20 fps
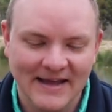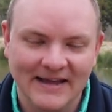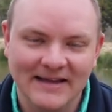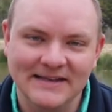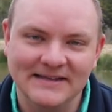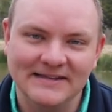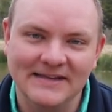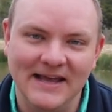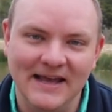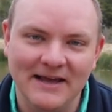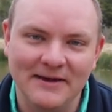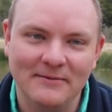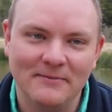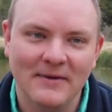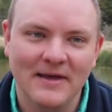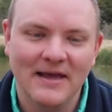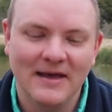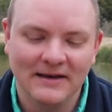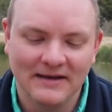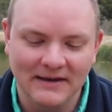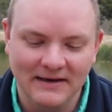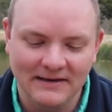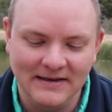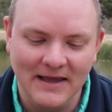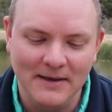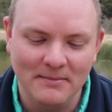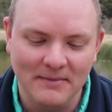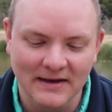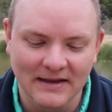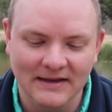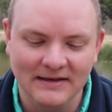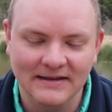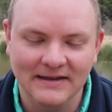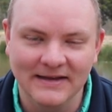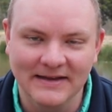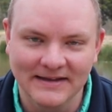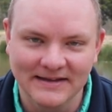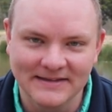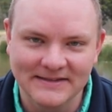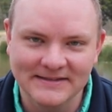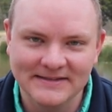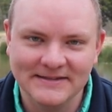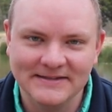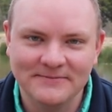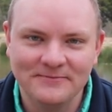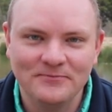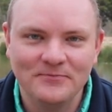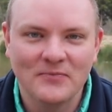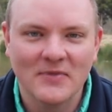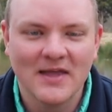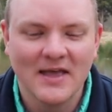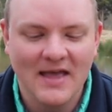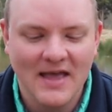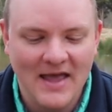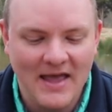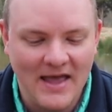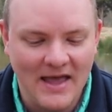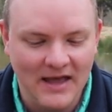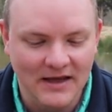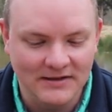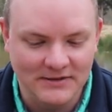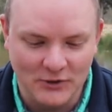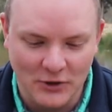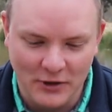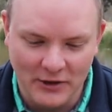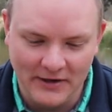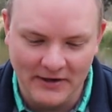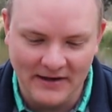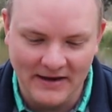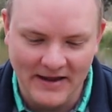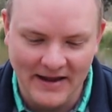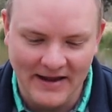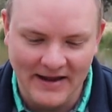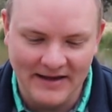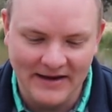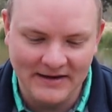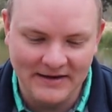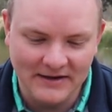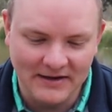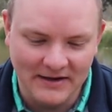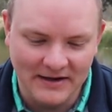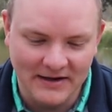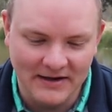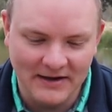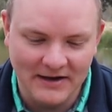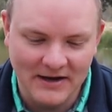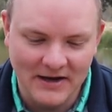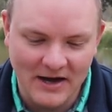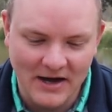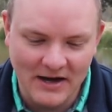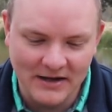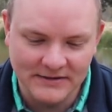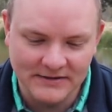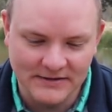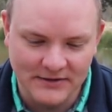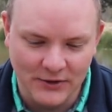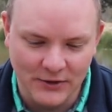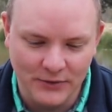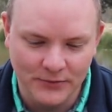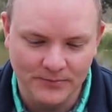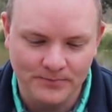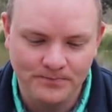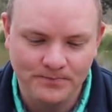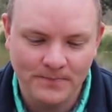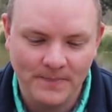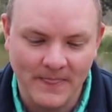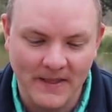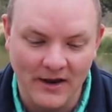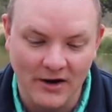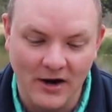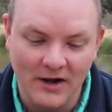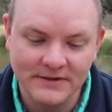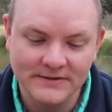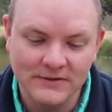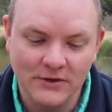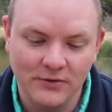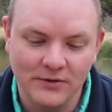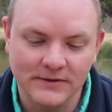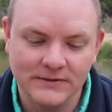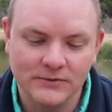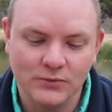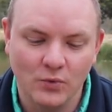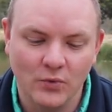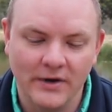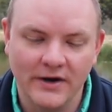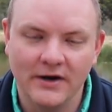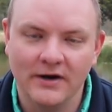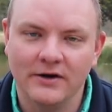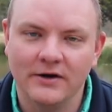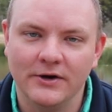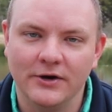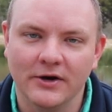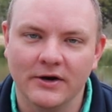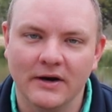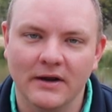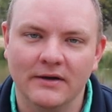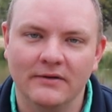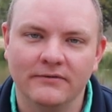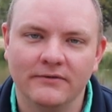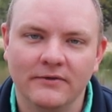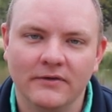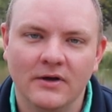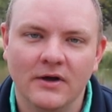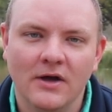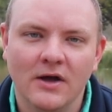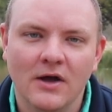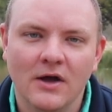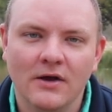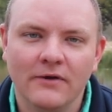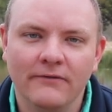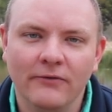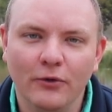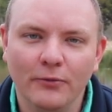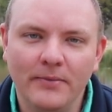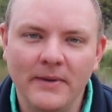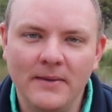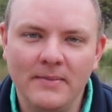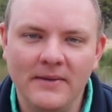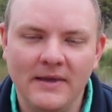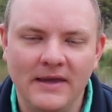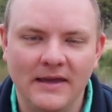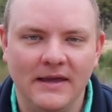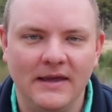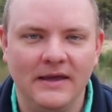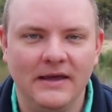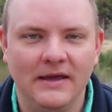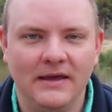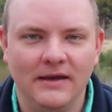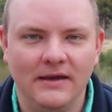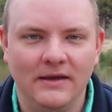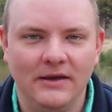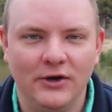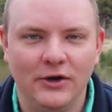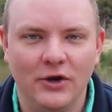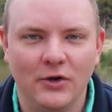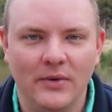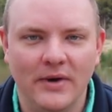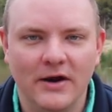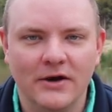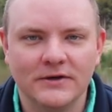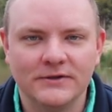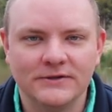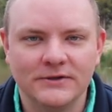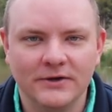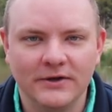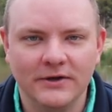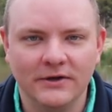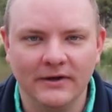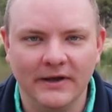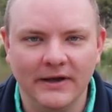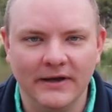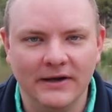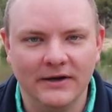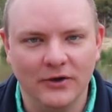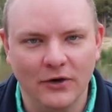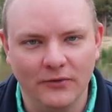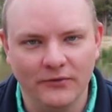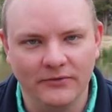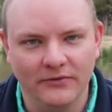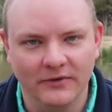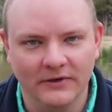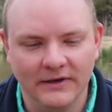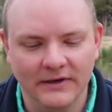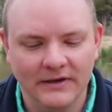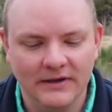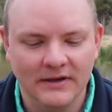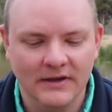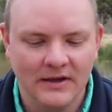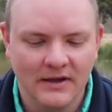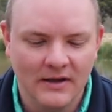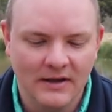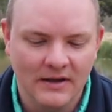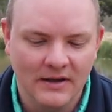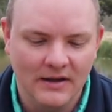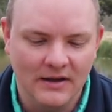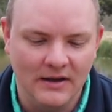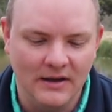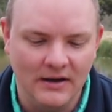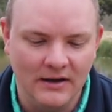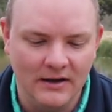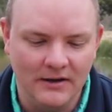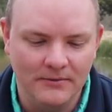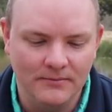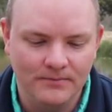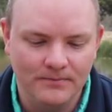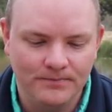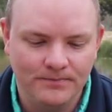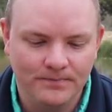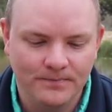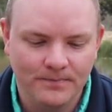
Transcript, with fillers: contam, contaminant is. Sorry, and uh, hot zone. And hot zone is where you're going to have full PPE, you know, air circulated, hopefully. Um,